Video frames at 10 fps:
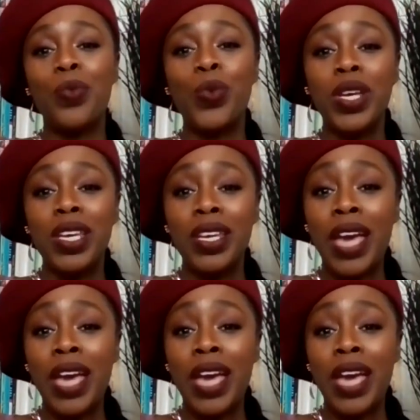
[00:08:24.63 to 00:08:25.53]
We
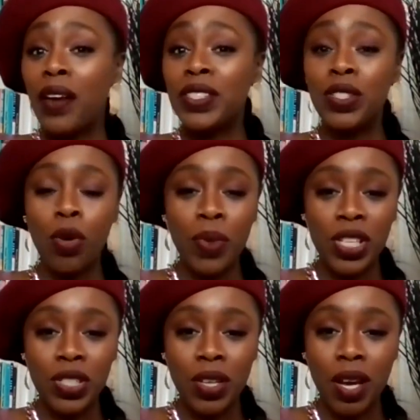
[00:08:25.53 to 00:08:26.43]
have so
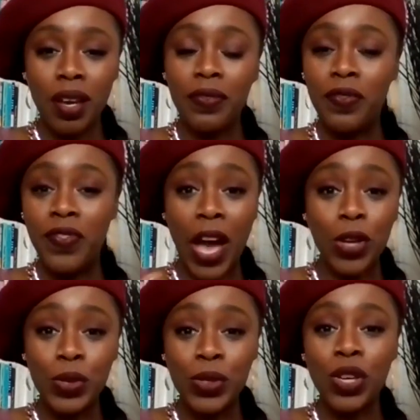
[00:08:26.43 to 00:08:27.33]
much of
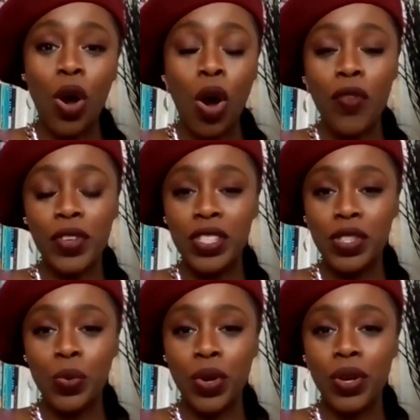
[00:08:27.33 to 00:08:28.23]
value to offer to
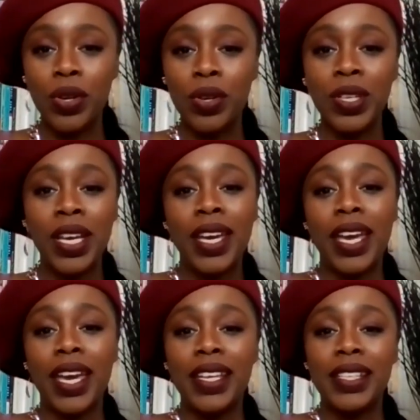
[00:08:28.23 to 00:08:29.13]
the world.
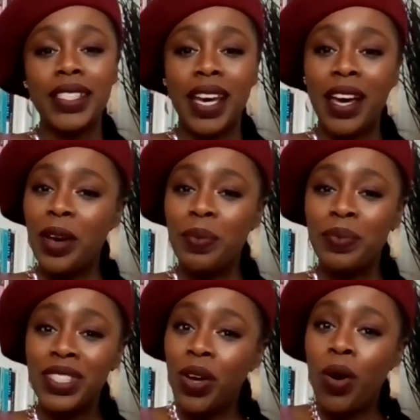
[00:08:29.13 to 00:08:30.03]
And
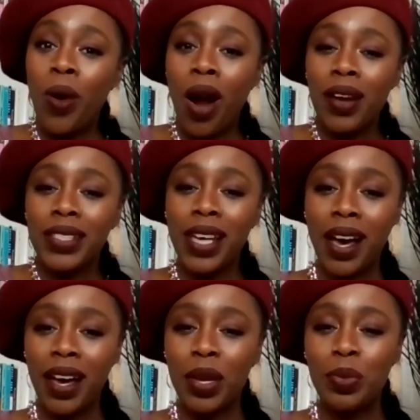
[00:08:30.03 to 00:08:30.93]
so our
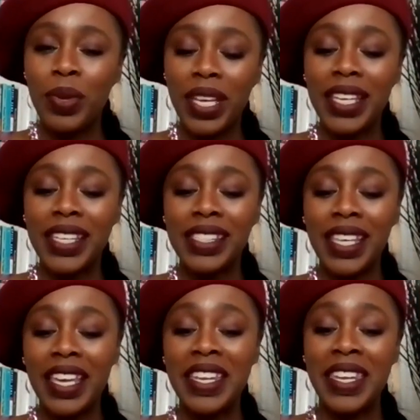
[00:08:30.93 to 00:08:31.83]
time is
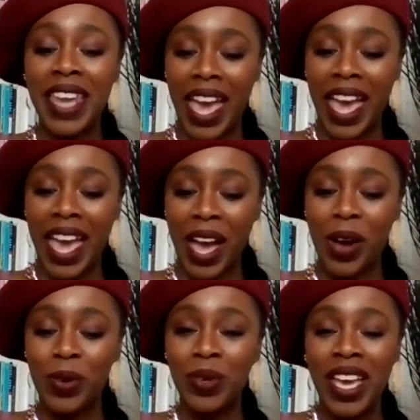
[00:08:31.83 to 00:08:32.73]

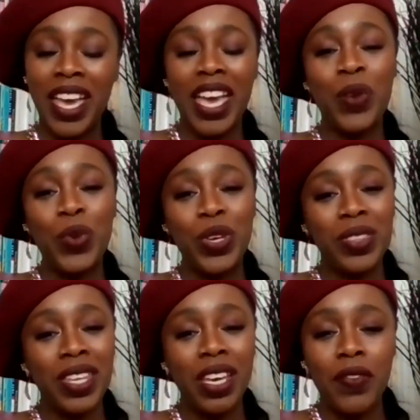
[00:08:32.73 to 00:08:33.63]
now. And when you
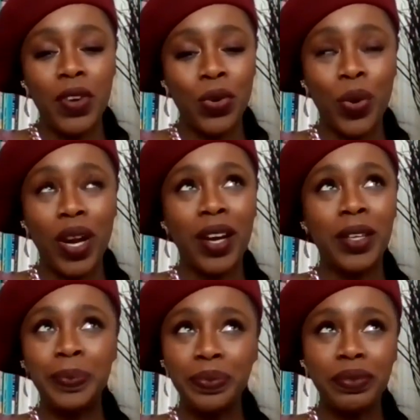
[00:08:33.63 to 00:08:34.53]
think of a
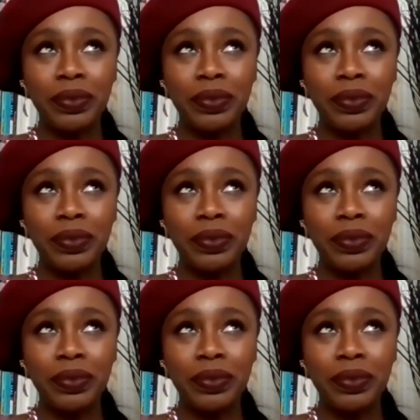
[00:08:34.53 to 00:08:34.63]
crown